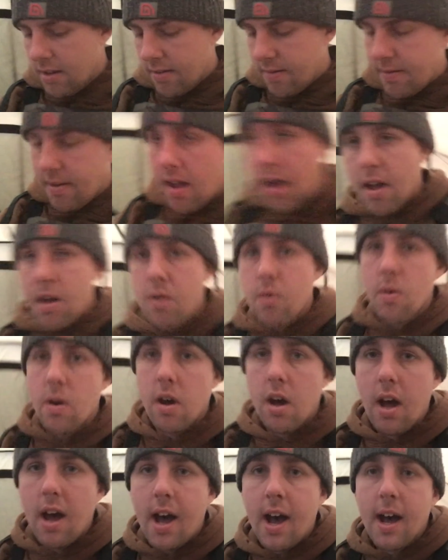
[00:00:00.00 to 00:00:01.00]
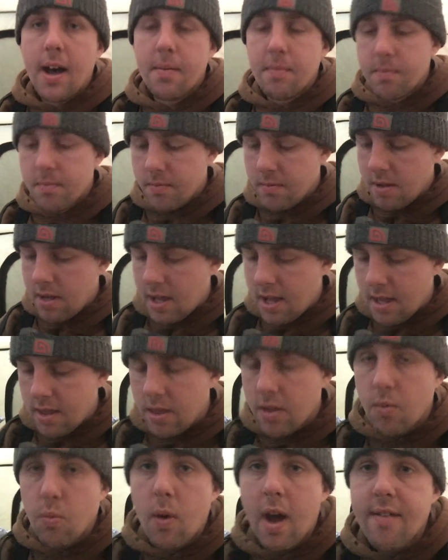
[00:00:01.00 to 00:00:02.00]
So
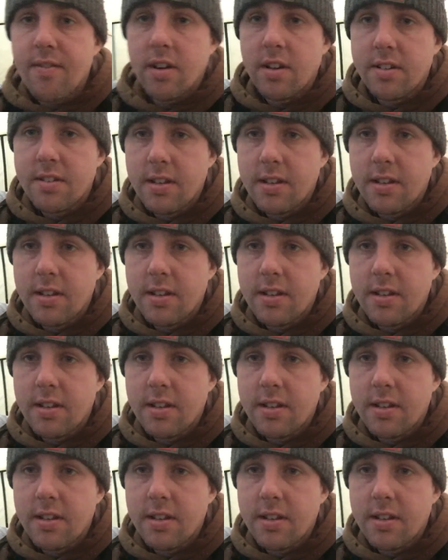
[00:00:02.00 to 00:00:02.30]
the weather